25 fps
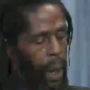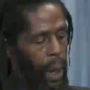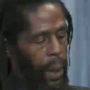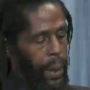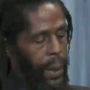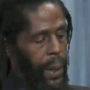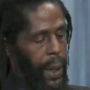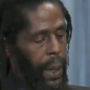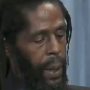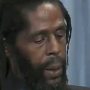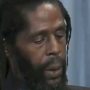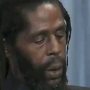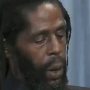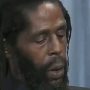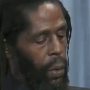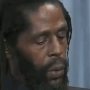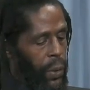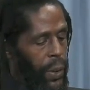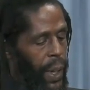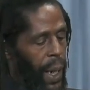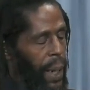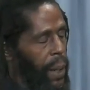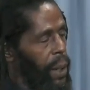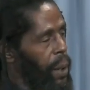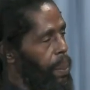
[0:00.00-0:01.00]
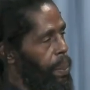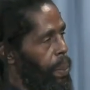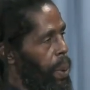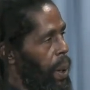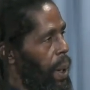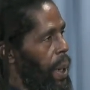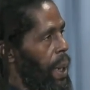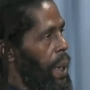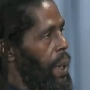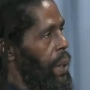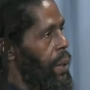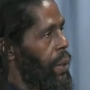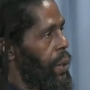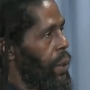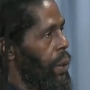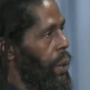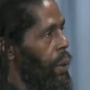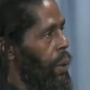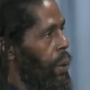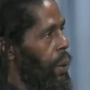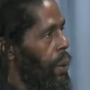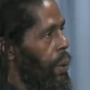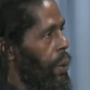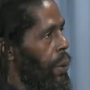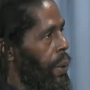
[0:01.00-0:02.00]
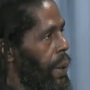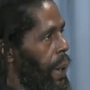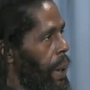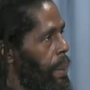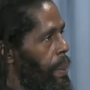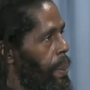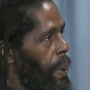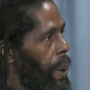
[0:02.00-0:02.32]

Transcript: I didn't contact the police or thing